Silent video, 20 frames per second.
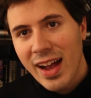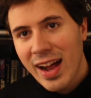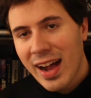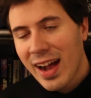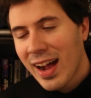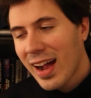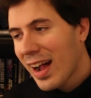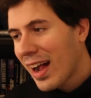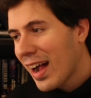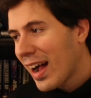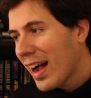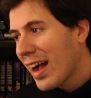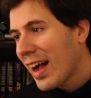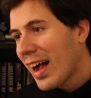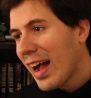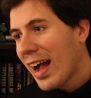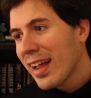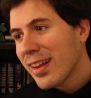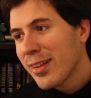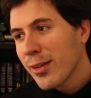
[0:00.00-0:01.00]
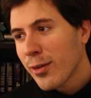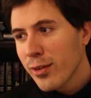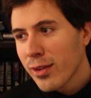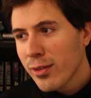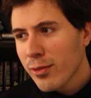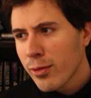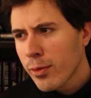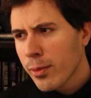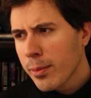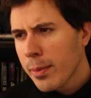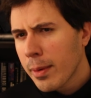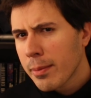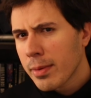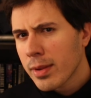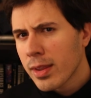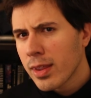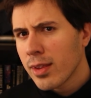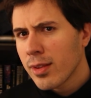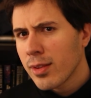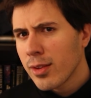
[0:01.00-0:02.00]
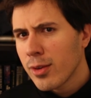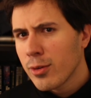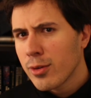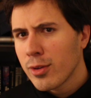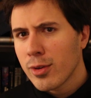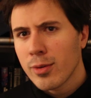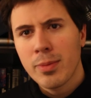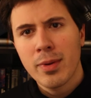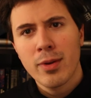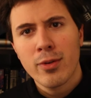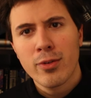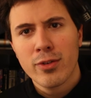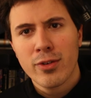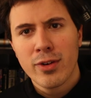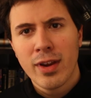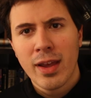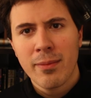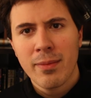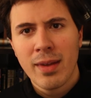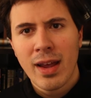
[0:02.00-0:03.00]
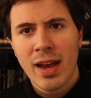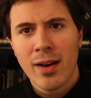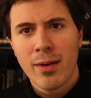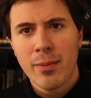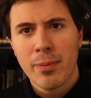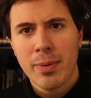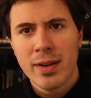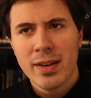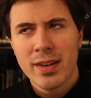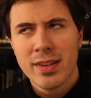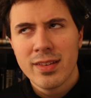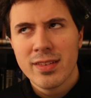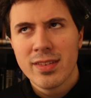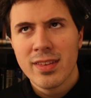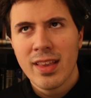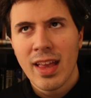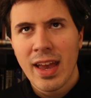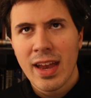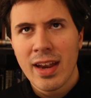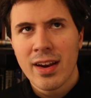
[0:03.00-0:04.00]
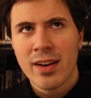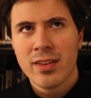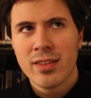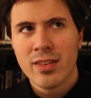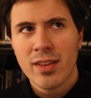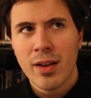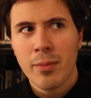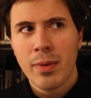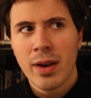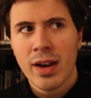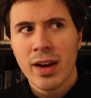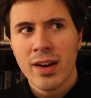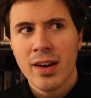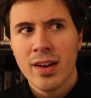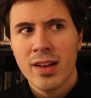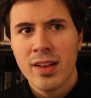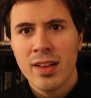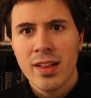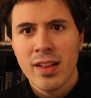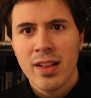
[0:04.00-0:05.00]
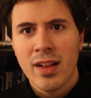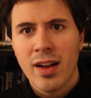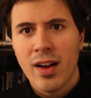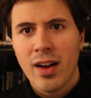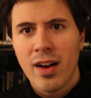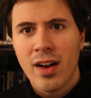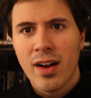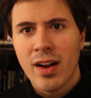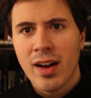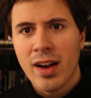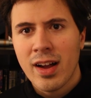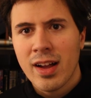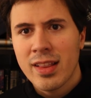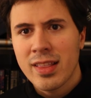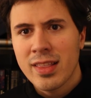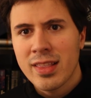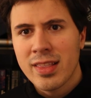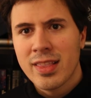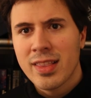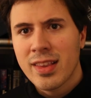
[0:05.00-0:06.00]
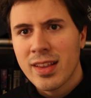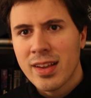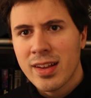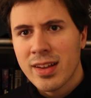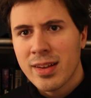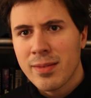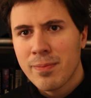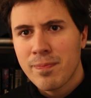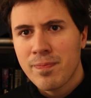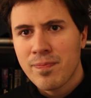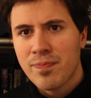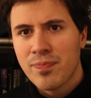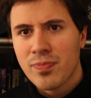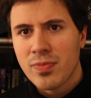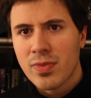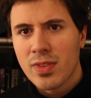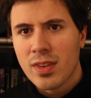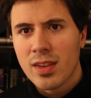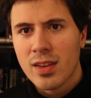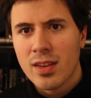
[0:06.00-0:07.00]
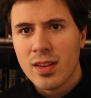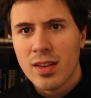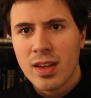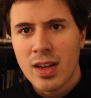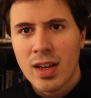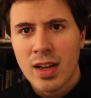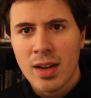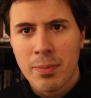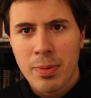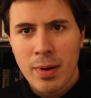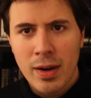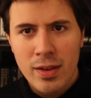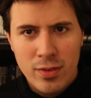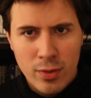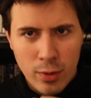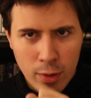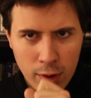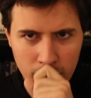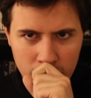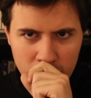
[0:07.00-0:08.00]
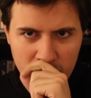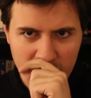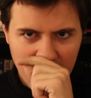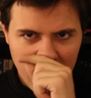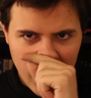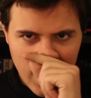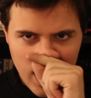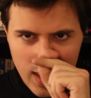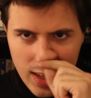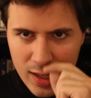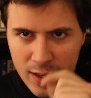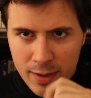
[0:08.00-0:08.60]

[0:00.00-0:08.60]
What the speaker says: I don't even remember the YouTube username now, but it's there somewhere on the Price Loyalty